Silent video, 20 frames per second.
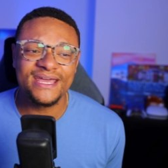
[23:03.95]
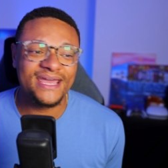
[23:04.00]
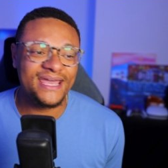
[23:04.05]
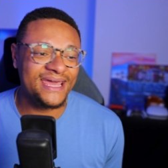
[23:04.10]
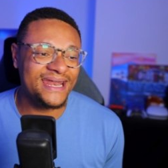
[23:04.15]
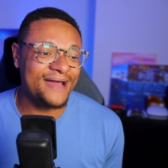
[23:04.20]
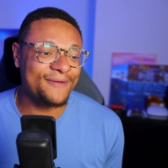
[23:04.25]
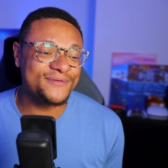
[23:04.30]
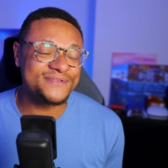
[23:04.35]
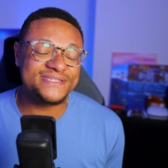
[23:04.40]

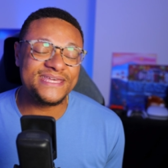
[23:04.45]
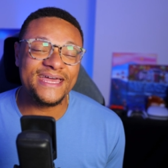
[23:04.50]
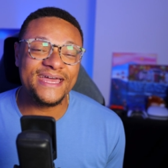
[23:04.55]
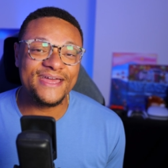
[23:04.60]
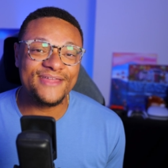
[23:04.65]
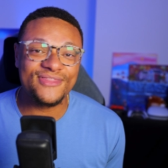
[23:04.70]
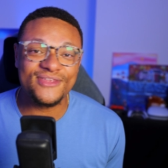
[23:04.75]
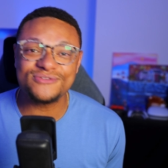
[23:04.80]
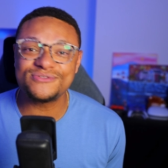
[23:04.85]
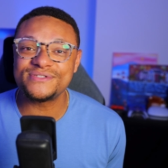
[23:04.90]
and I would
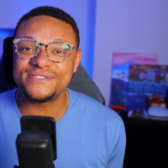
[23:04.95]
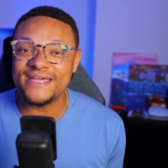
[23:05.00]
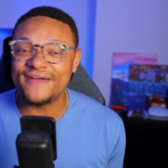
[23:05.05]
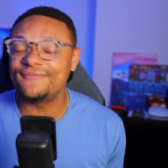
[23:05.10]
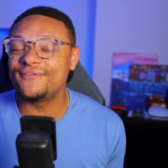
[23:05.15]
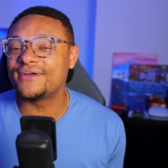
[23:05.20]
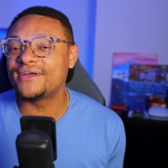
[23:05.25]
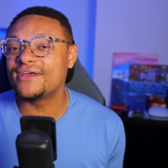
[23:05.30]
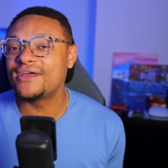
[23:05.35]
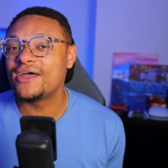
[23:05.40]
say this was
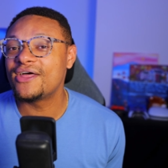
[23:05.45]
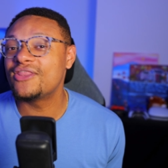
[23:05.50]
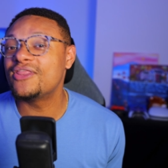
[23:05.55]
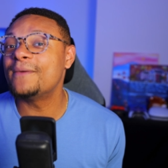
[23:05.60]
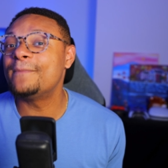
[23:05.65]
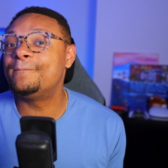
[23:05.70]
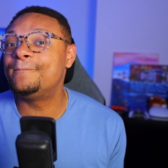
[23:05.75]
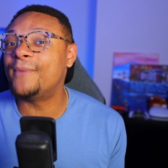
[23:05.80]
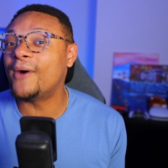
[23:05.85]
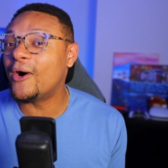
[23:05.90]
definitely the
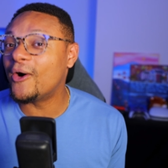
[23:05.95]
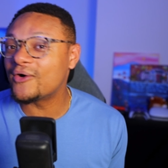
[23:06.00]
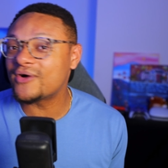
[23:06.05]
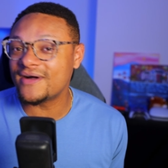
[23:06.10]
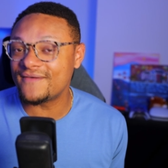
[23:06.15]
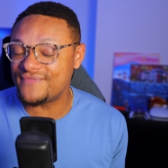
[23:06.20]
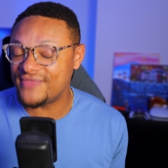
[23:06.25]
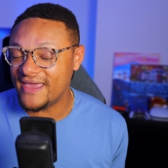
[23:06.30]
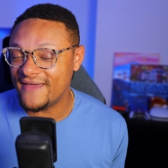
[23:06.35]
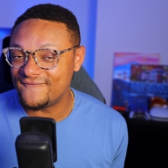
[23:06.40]
bulk
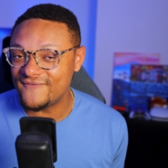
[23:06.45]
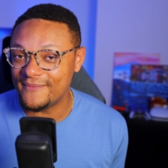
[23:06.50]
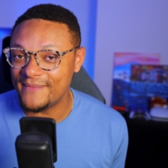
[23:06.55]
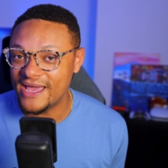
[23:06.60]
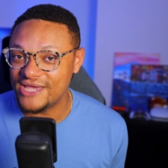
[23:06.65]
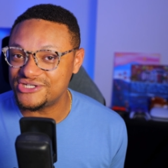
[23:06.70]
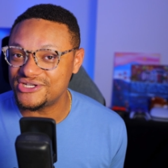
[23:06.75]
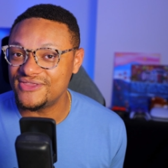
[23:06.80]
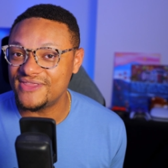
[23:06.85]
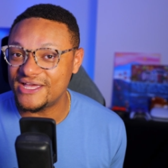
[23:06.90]
of the
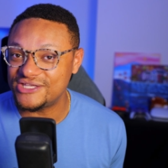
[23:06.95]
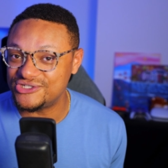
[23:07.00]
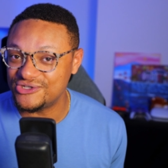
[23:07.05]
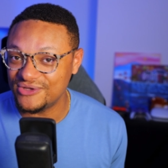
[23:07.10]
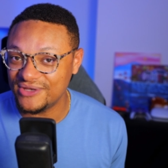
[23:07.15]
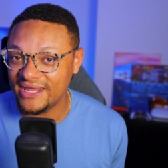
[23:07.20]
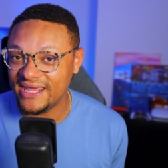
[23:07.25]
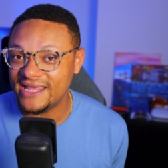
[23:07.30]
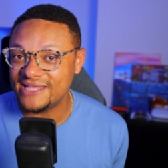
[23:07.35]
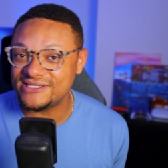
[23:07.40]
information that you
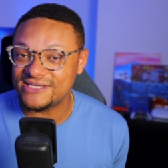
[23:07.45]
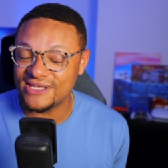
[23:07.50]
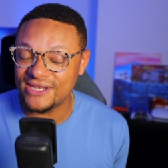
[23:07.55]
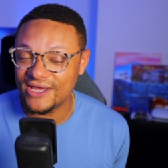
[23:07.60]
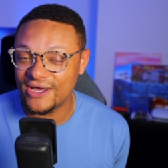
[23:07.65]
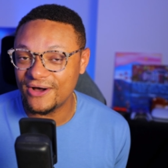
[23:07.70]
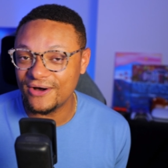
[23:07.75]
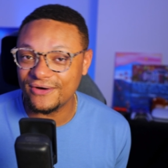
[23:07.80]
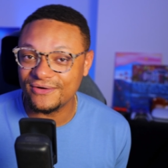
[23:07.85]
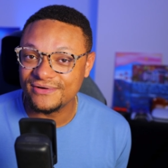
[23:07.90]
need to
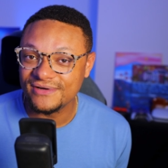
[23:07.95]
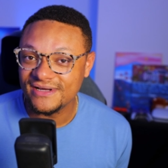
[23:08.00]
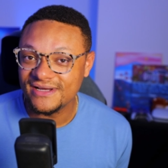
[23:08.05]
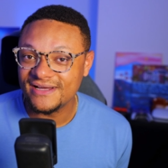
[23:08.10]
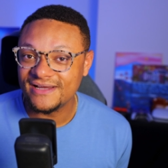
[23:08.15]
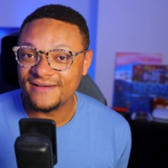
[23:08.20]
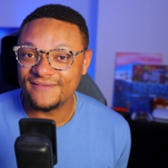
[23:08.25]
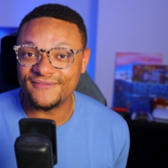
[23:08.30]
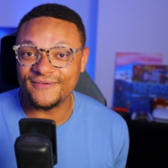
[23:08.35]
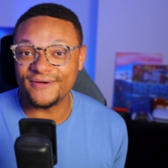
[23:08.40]
know
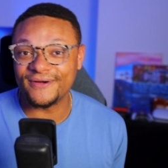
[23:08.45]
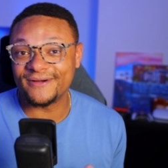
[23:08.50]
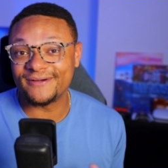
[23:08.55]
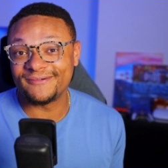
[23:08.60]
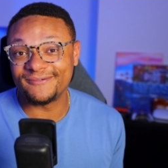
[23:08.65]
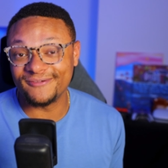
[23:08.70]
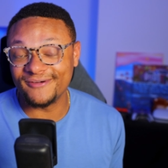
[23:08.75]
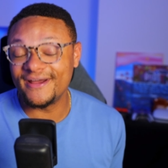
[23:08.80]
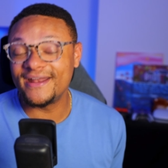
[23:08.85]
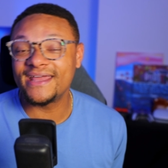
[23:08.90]
for
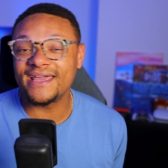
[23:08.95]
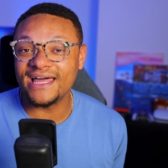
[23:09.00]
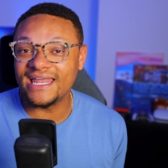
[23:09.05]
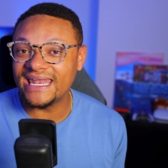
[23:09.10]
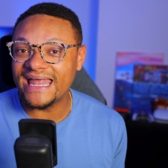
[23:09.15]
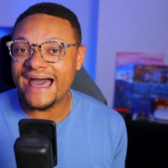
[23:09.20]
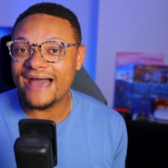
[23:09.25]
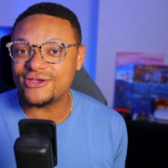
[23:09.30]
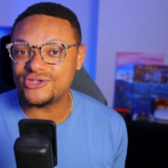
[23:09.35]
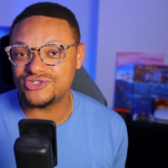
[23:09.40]
running a
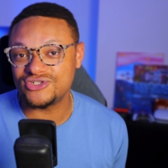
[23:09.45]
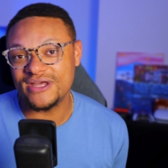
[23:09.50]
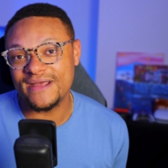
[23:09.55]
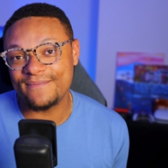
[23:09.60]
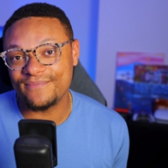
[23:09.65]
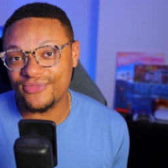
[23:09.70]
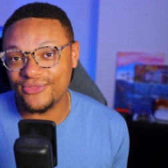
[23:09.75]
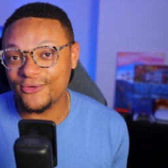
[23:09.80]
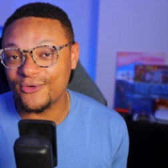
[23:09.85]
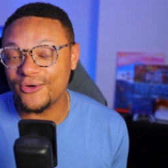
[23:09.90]
live
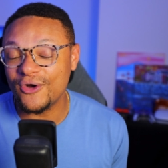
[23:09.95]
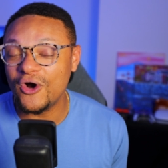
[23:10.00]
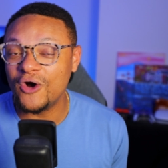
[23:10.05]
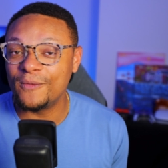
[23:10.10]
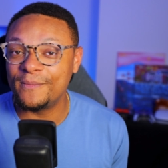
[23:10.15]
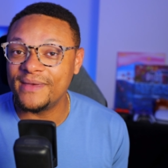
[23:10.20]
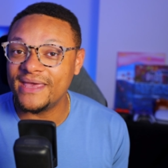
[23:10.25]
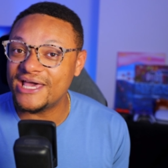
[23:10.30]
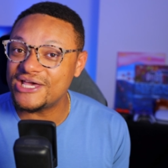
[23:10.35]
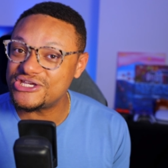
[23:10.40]
stream through
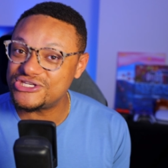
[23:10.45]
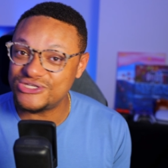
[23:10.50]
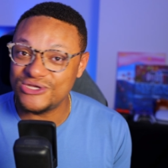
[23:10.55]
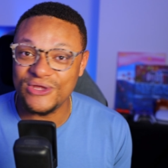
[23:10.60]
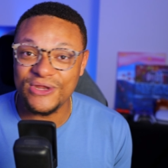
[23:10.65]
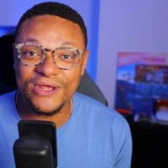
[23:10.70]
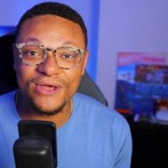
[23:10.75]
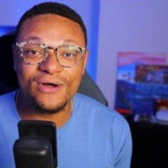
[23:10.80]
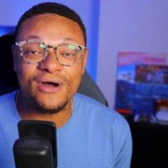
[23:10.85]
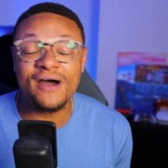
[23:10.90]
OBS
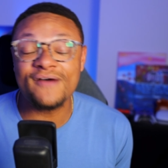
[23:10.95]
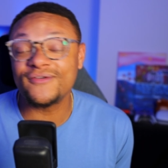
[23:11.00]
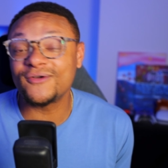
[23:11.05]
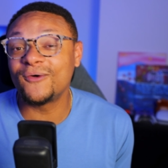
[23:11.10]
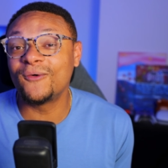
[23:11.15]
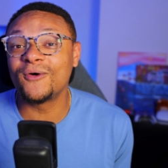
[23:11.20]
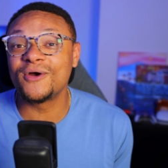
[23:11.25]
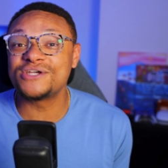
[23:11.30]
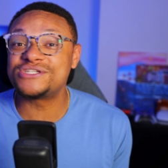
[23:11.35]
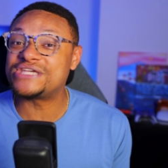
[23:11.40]
Studio. Of
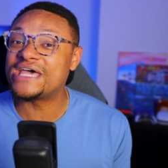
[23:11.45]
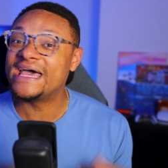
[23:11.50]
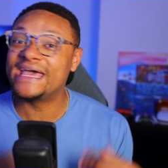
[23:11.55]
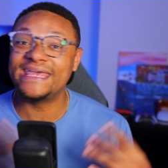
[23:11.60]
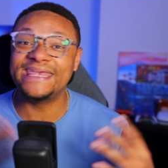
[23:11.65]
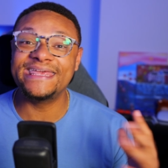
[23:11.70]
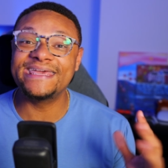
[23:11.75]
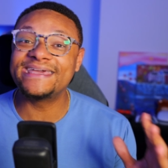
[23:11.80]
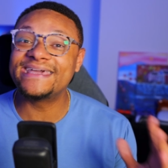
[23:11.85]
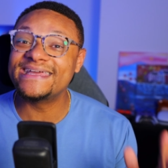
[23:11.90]
course,
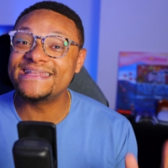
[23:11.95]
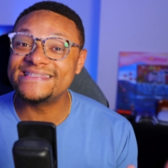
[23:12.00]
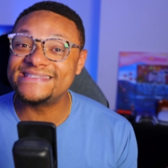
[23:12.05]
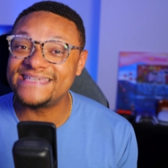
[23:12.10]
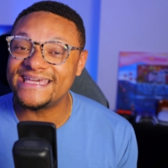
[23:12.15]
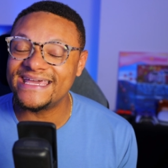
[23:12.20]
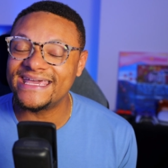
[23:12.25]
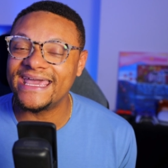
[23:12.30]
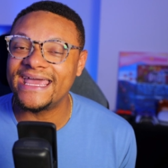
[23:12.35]
you can dig